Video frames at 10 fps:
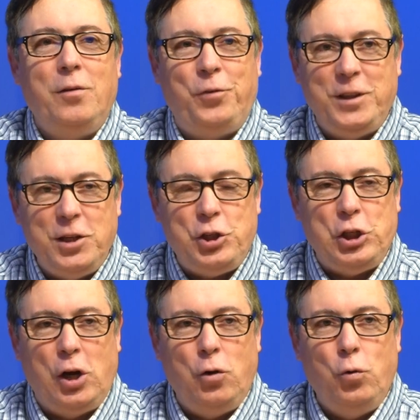for this
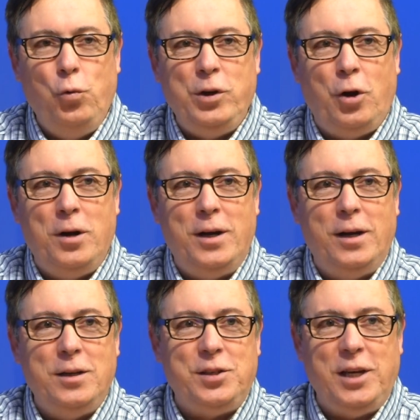show, we're going
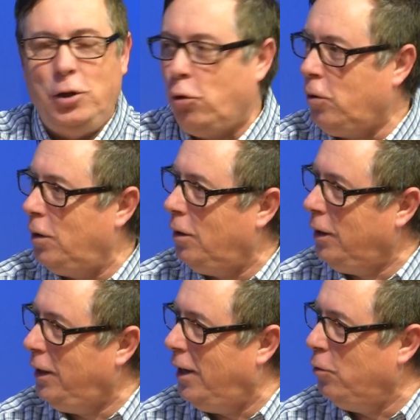to stay
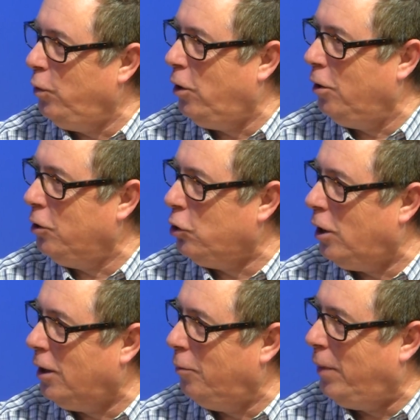locally and we're going to
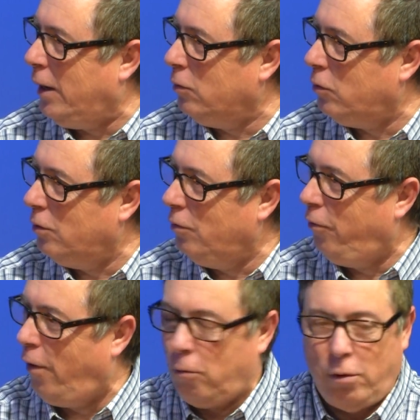talk about
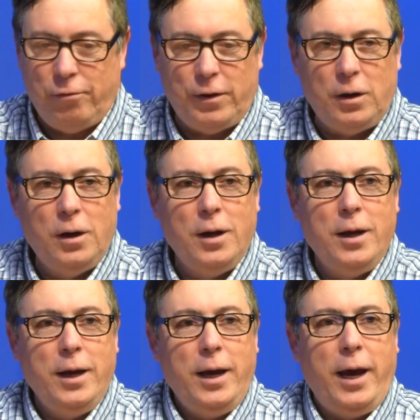Fall River
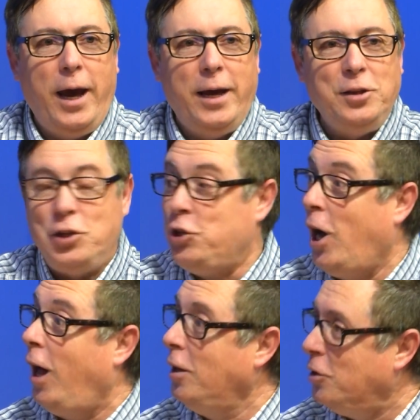and the
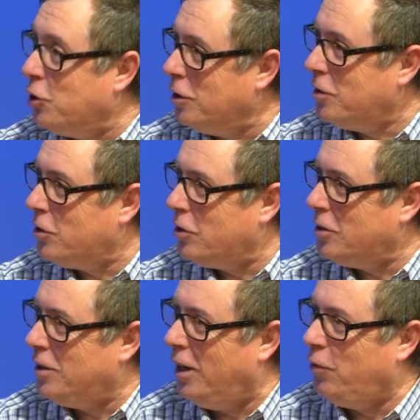
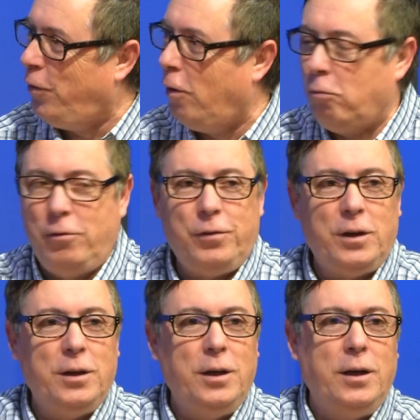challenges that Fall
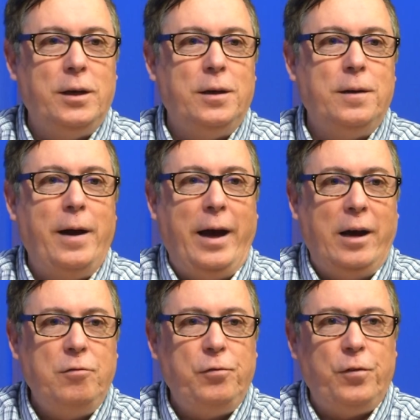River
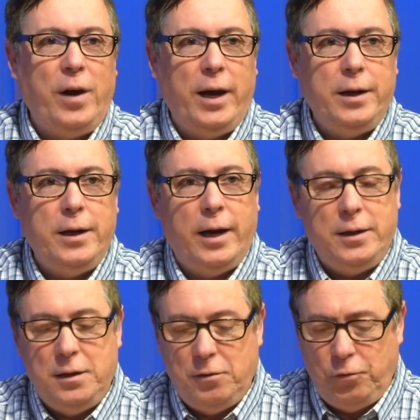have and
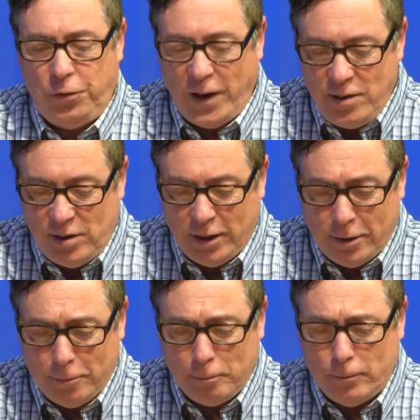facing.